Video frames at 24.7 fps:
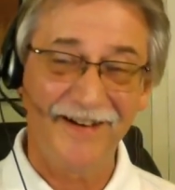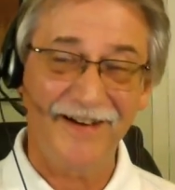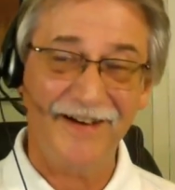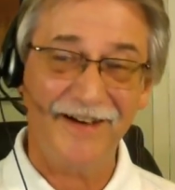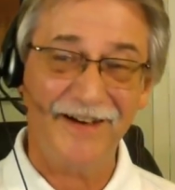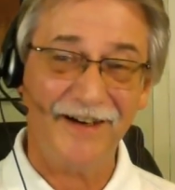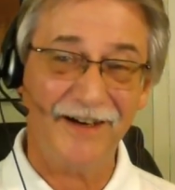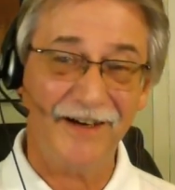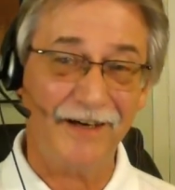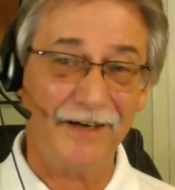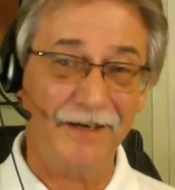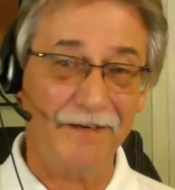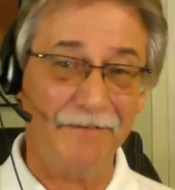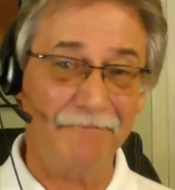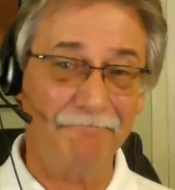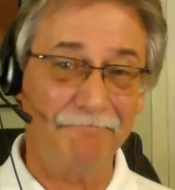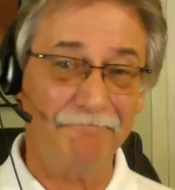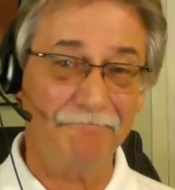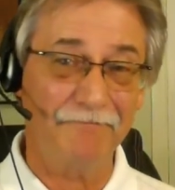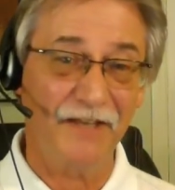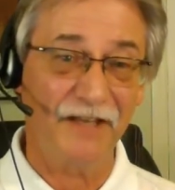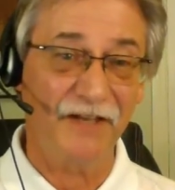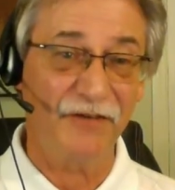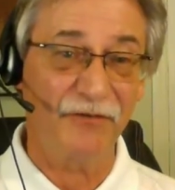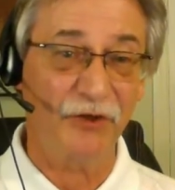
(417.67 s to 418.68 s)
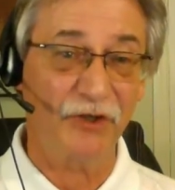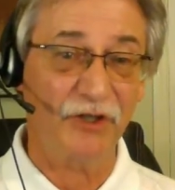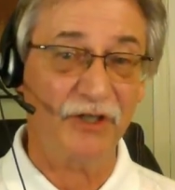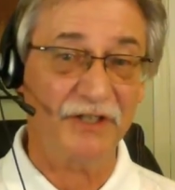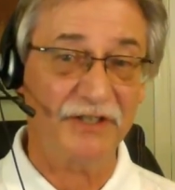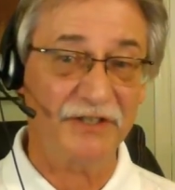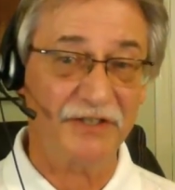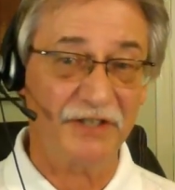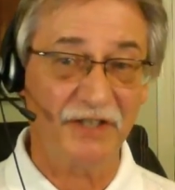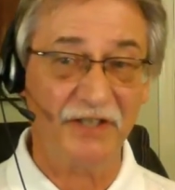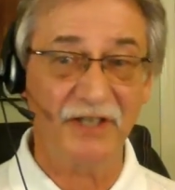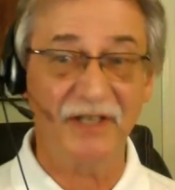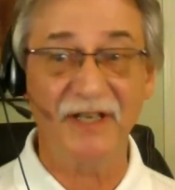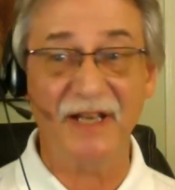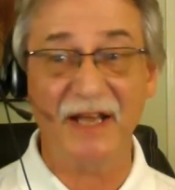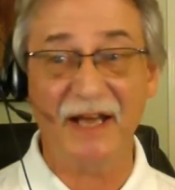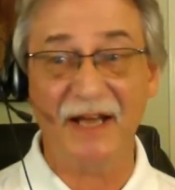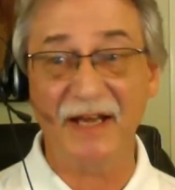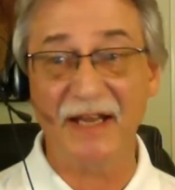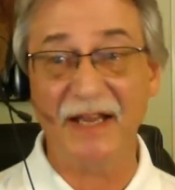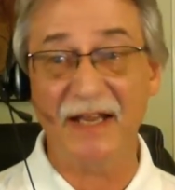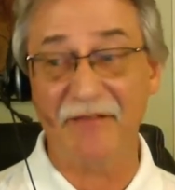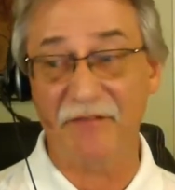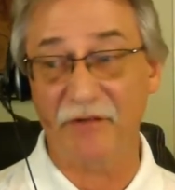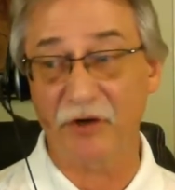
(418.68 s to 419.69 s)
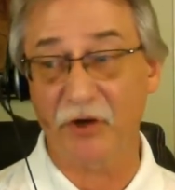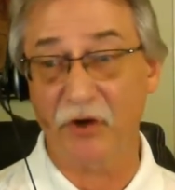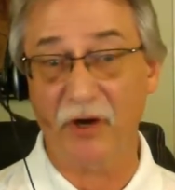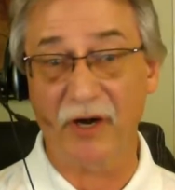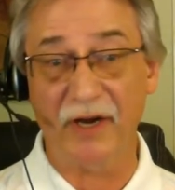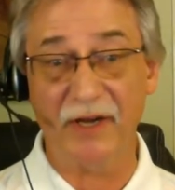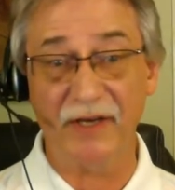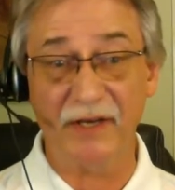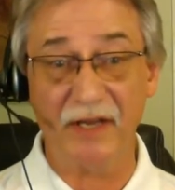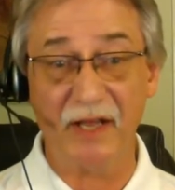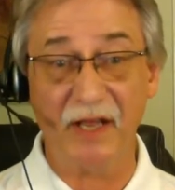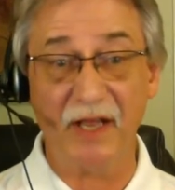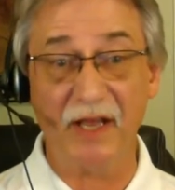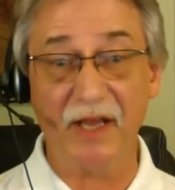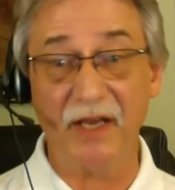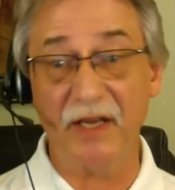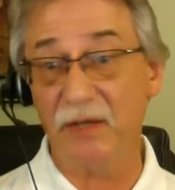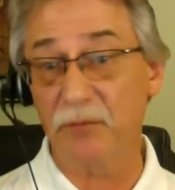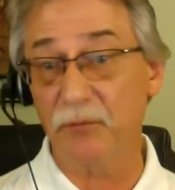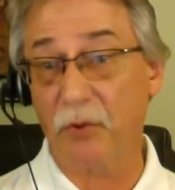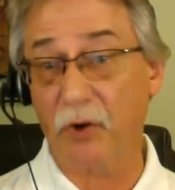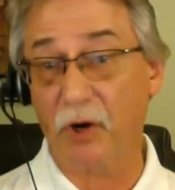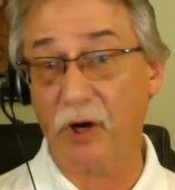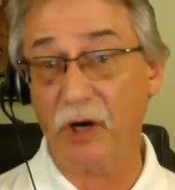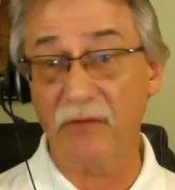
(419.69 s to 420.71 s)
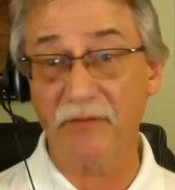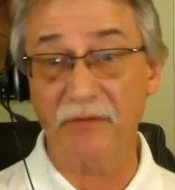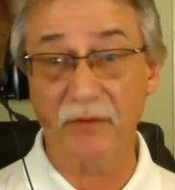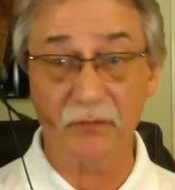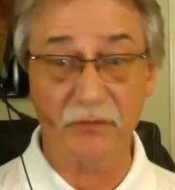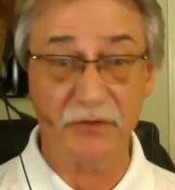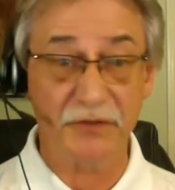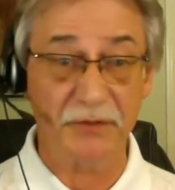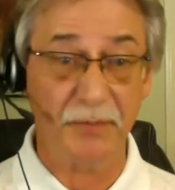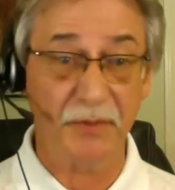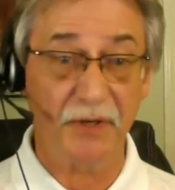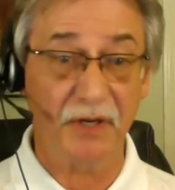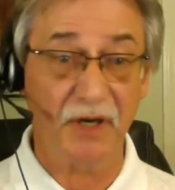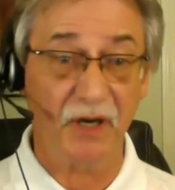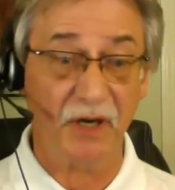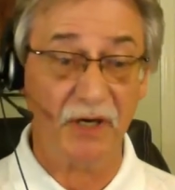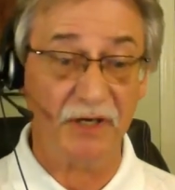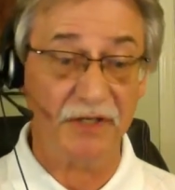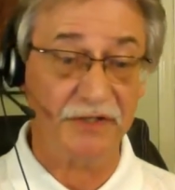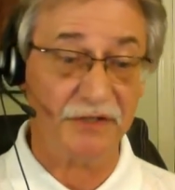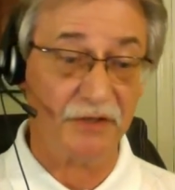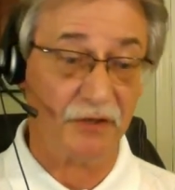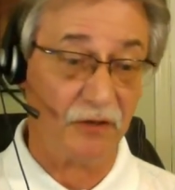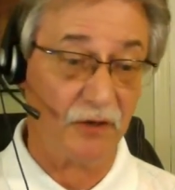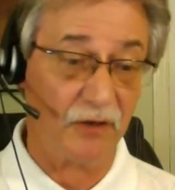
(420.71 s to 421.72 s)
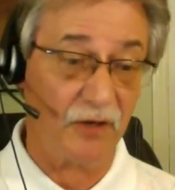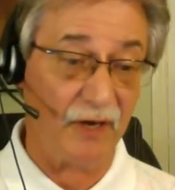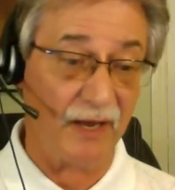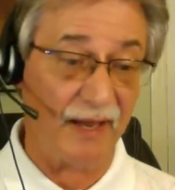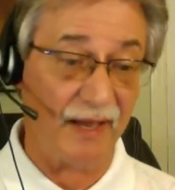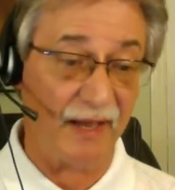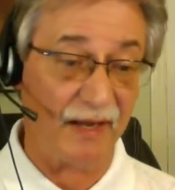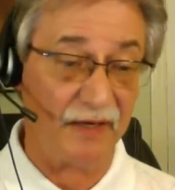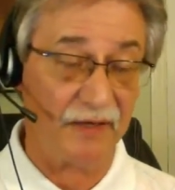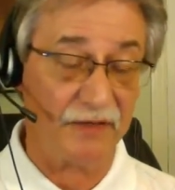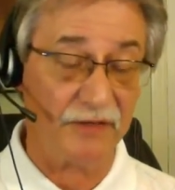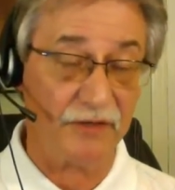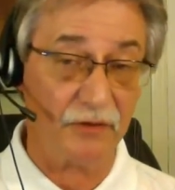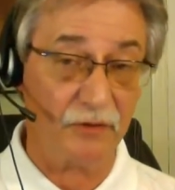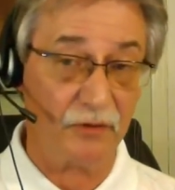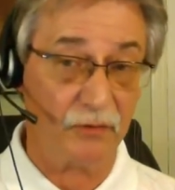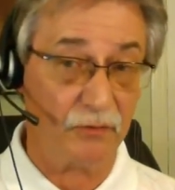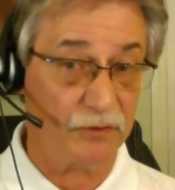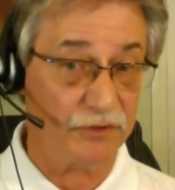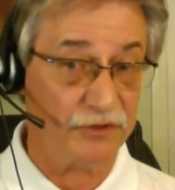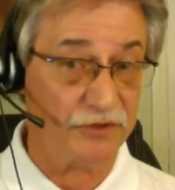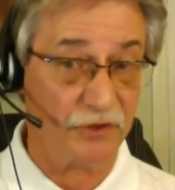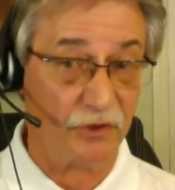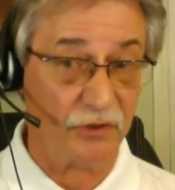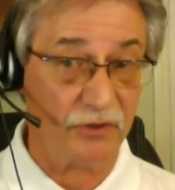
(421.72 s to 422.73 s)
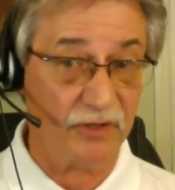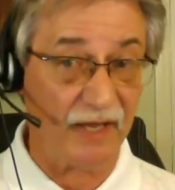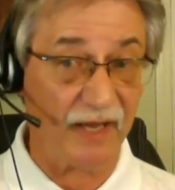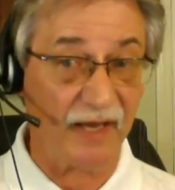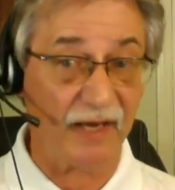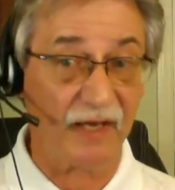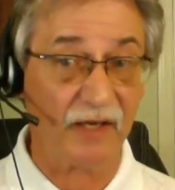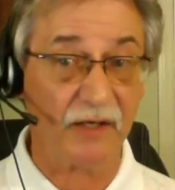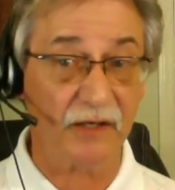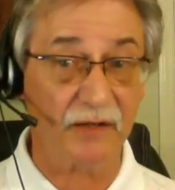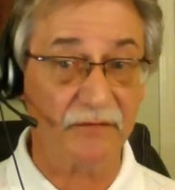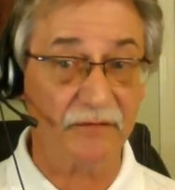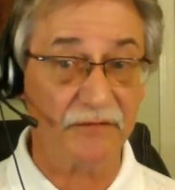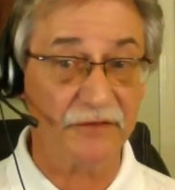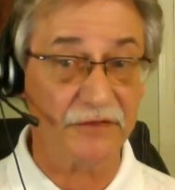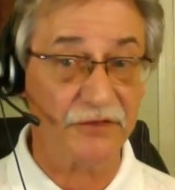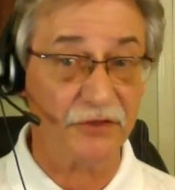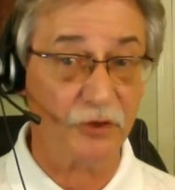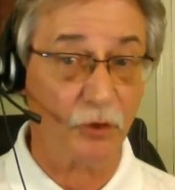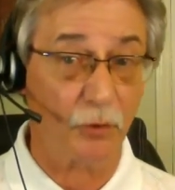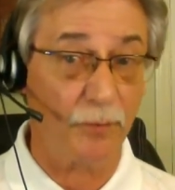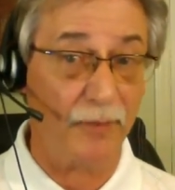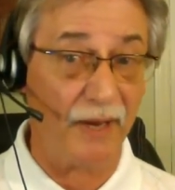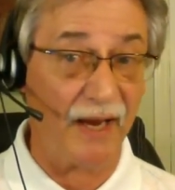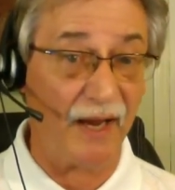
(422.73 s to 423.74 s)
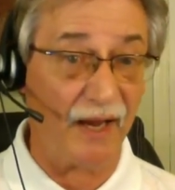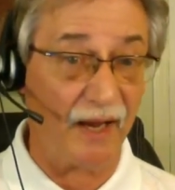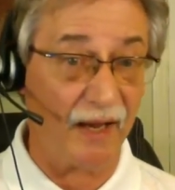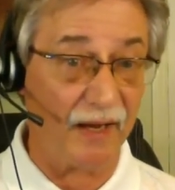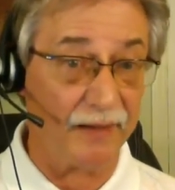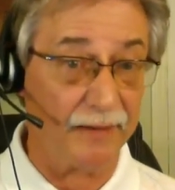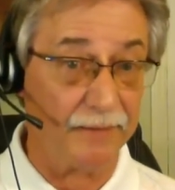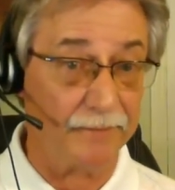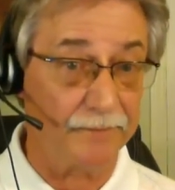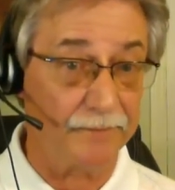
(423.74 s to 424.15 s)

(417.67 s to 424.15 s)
And really, she did not have a great day. And part of it was because her attitude was so negative and so bad.